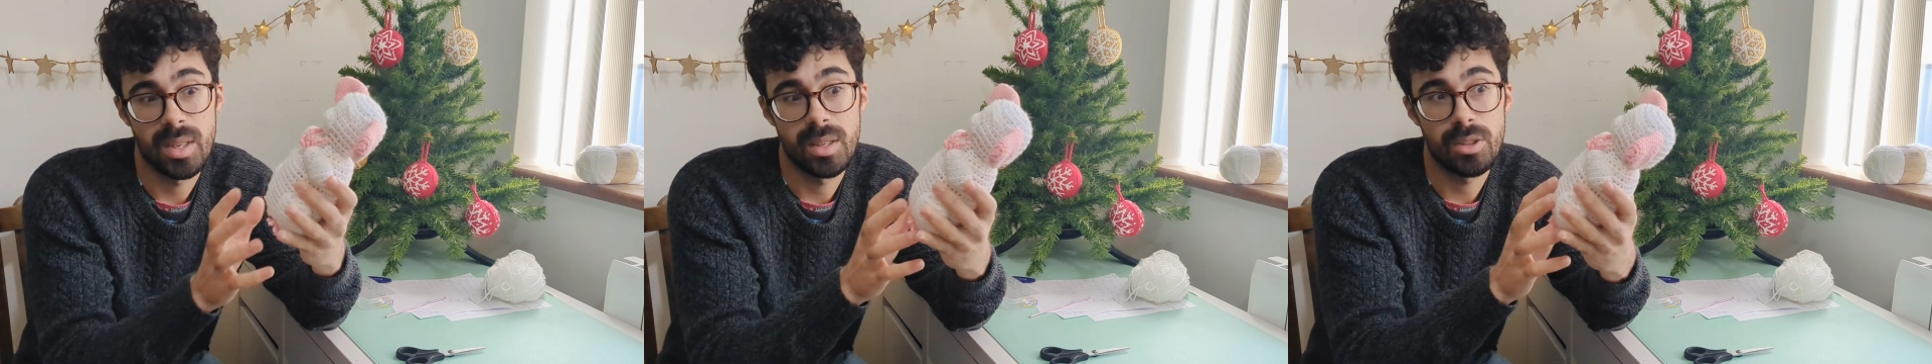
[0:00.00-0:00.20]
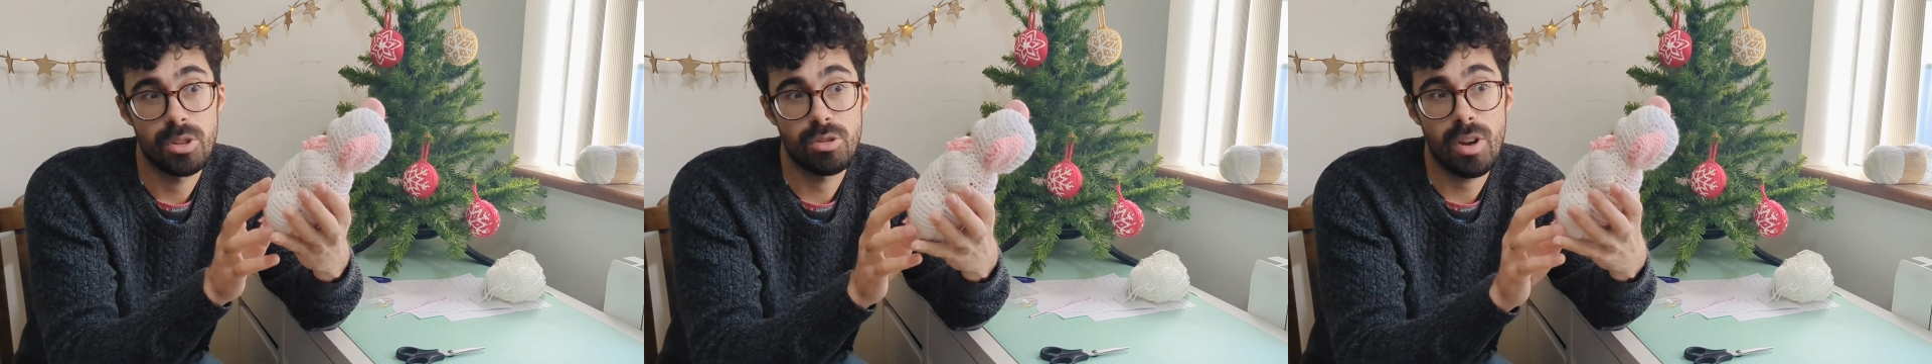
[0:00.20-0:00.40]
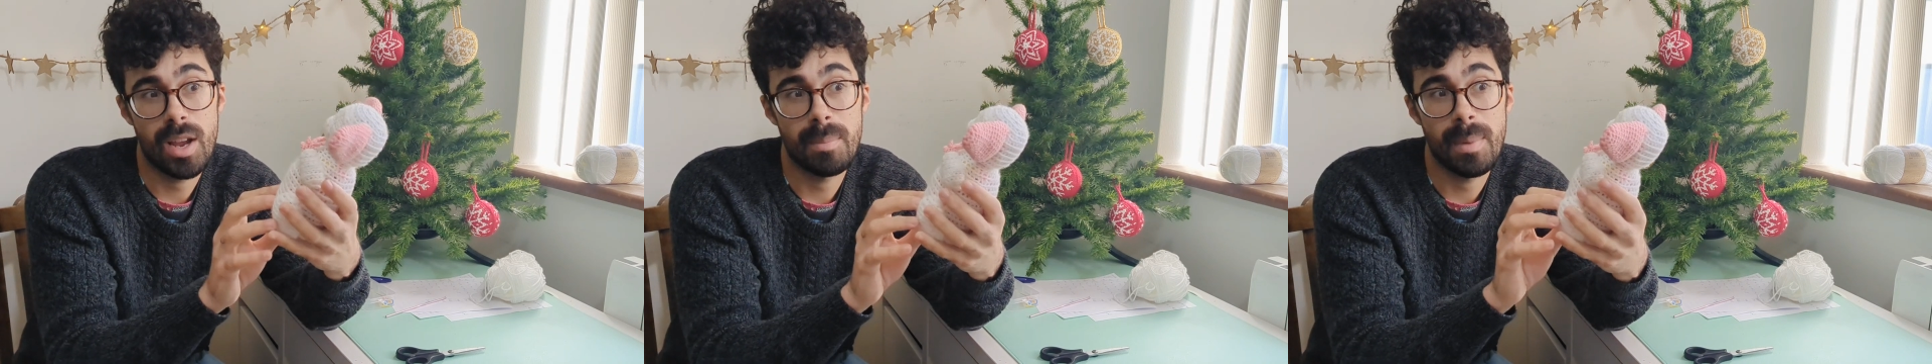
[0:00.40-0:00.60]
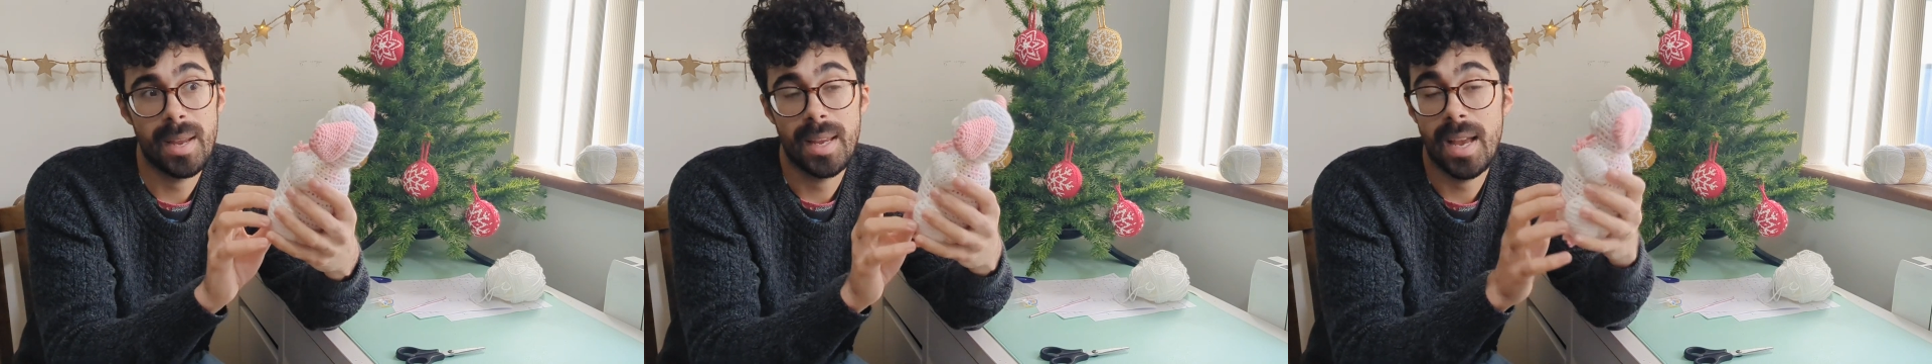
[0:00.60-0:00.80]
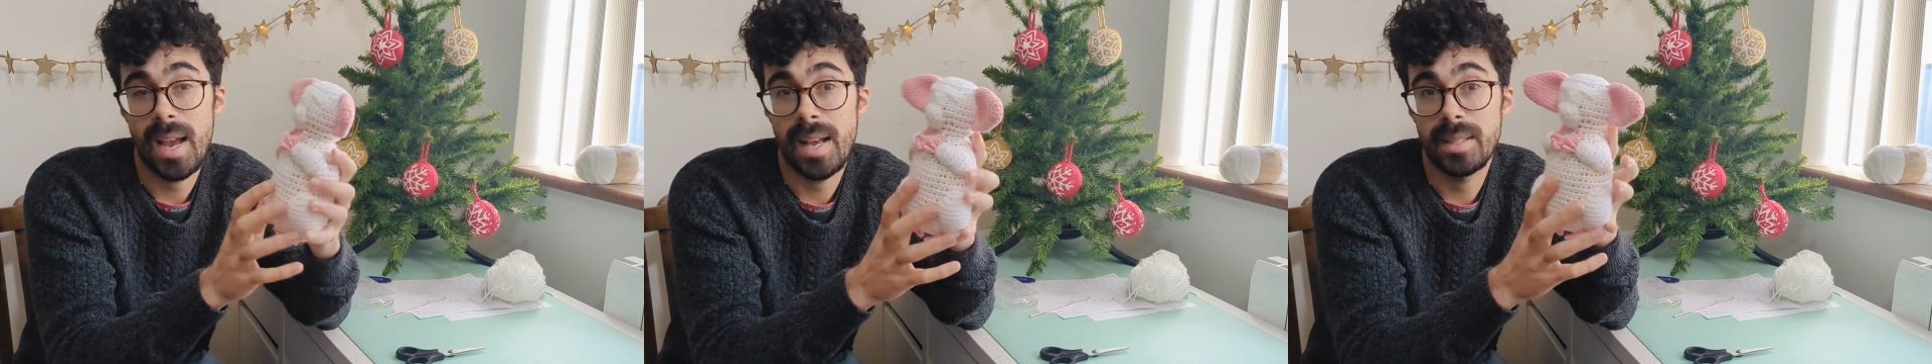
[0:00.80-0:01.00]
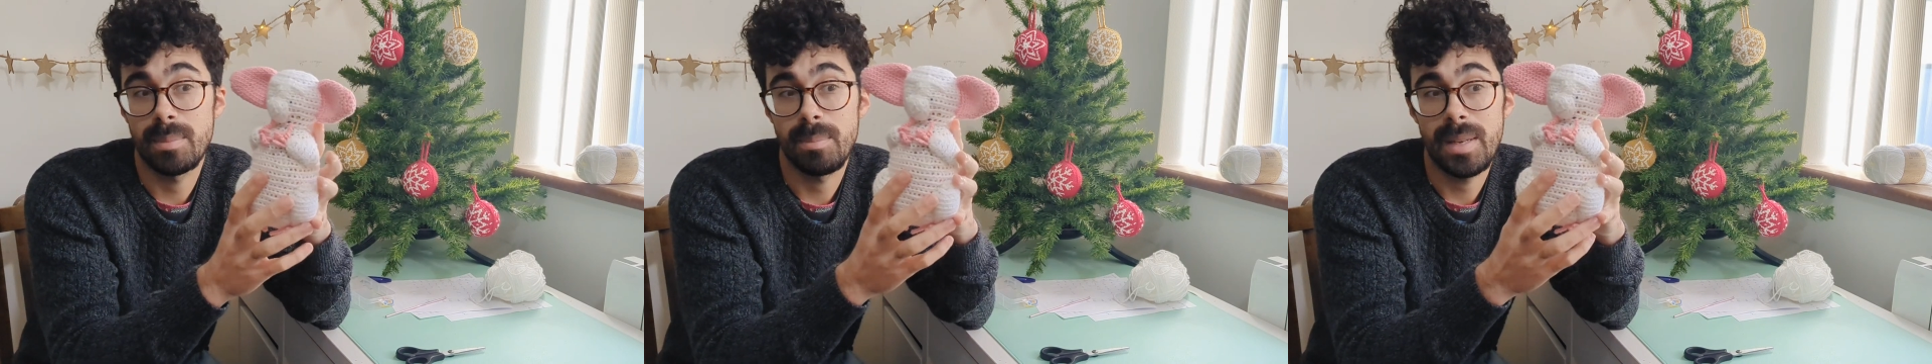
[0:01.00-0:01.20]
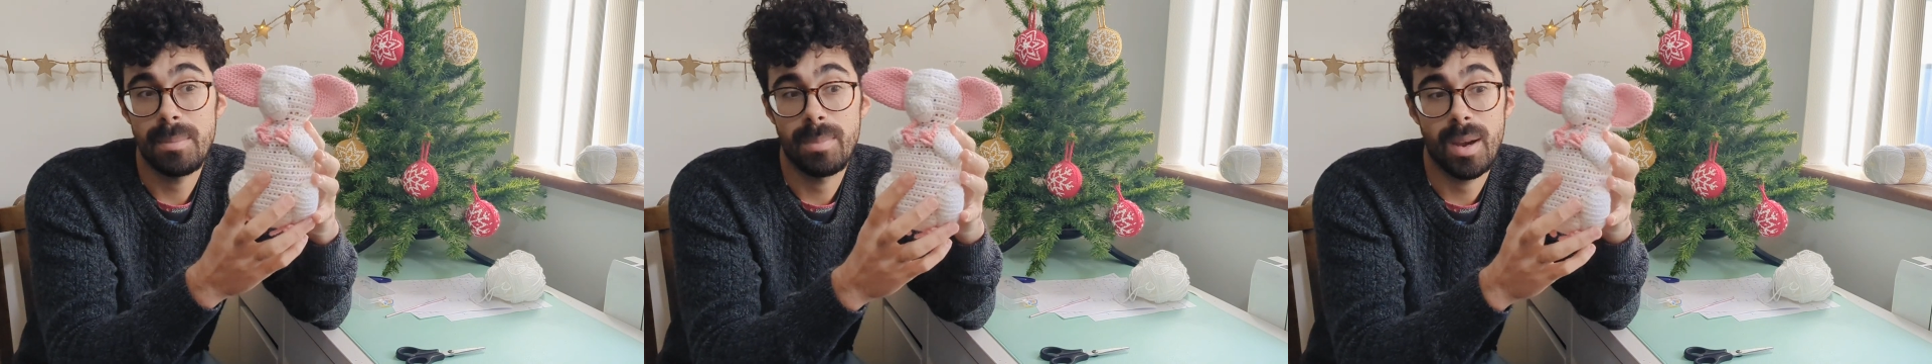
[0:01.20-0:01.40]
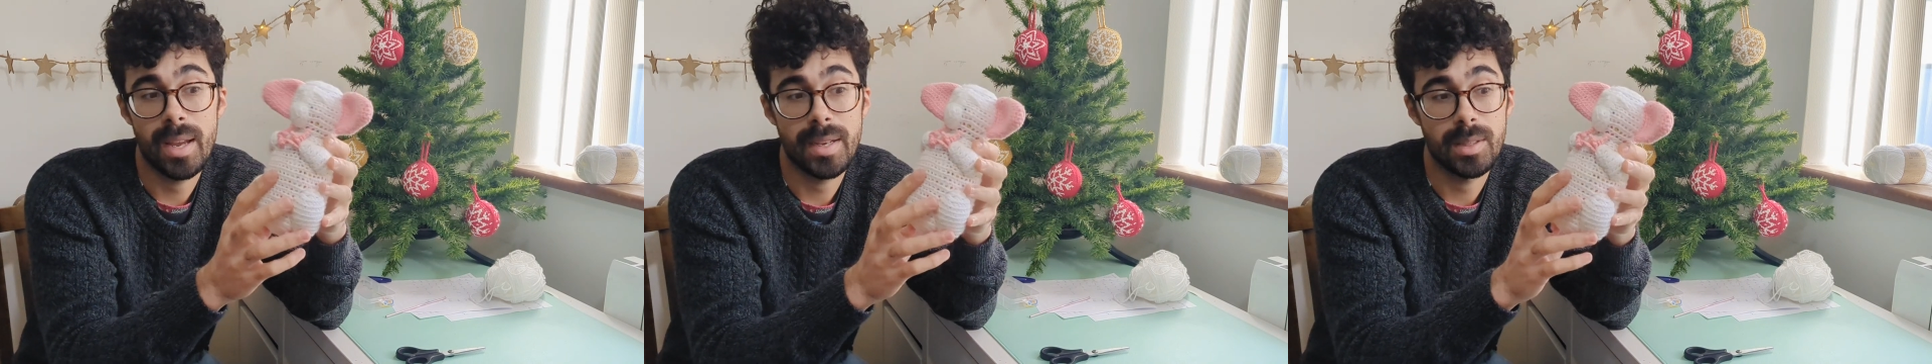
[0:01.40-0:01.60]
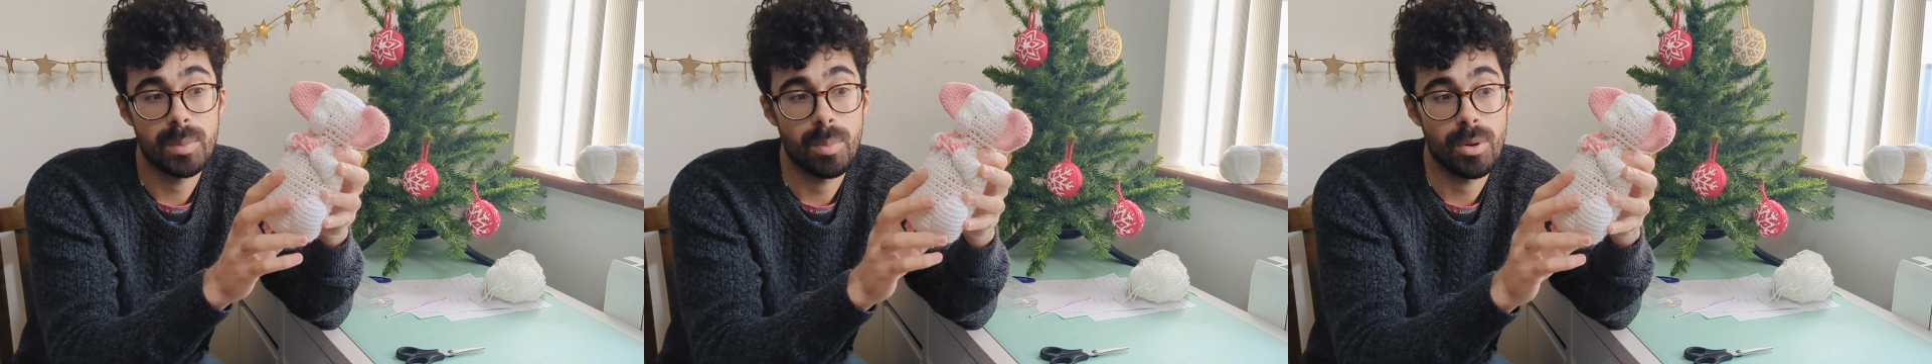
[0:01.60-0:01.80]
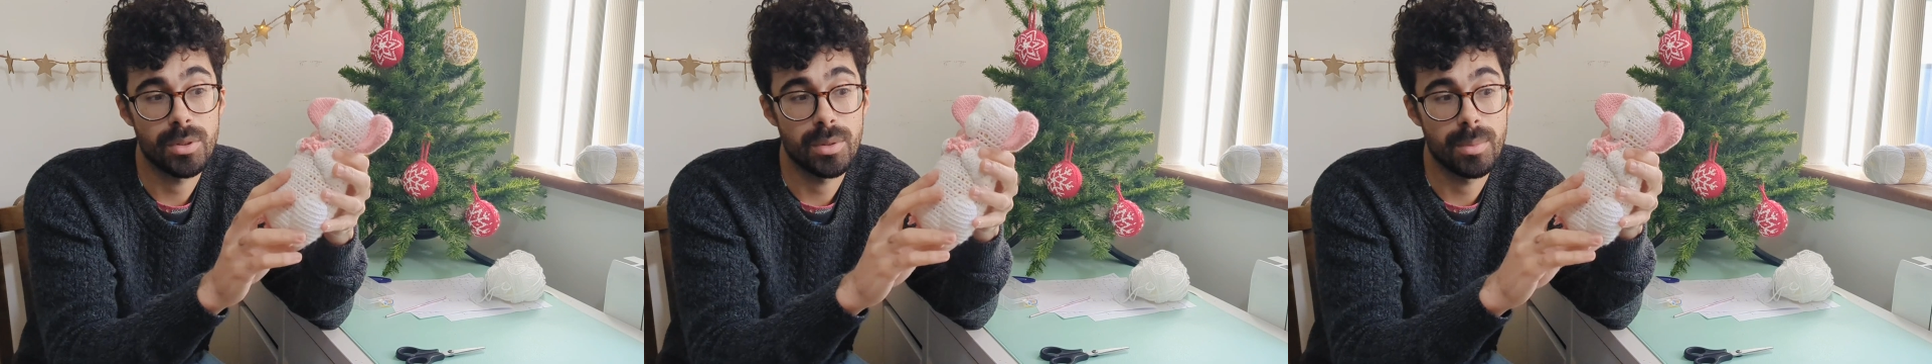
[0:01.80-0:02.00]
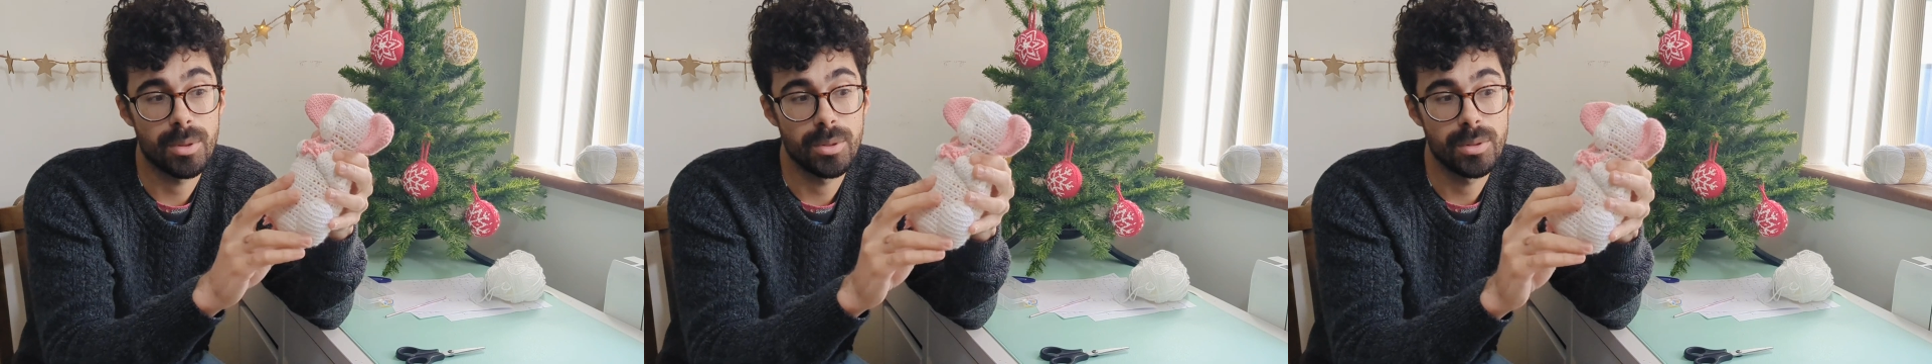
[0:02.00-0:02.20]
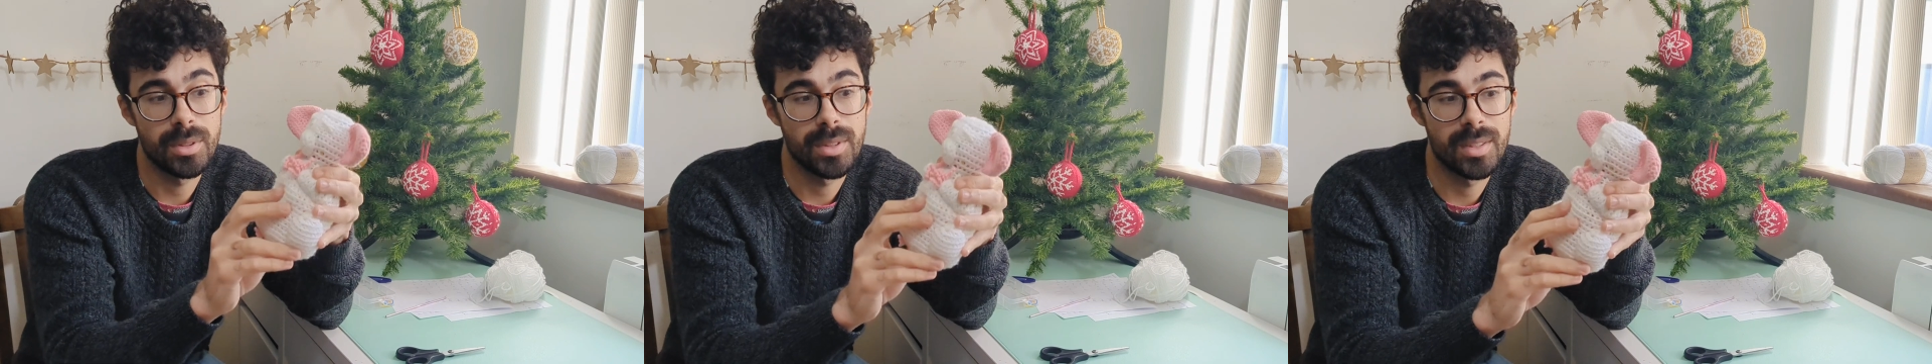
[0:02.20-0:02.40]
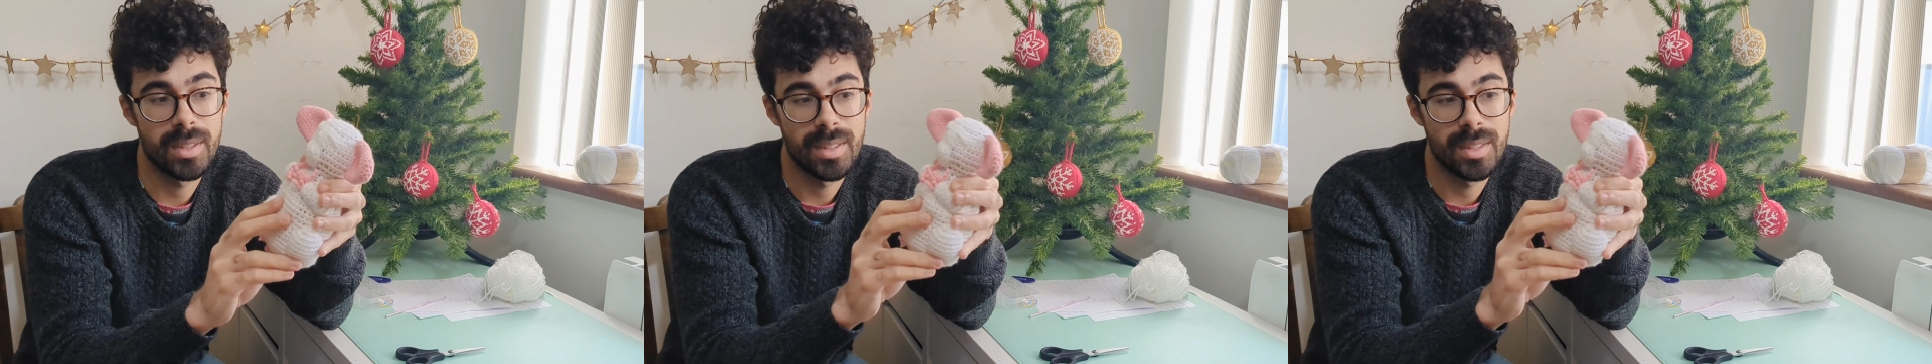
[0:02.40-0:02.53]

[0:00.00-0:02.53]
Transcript: to try and make it as Meep-like as possible.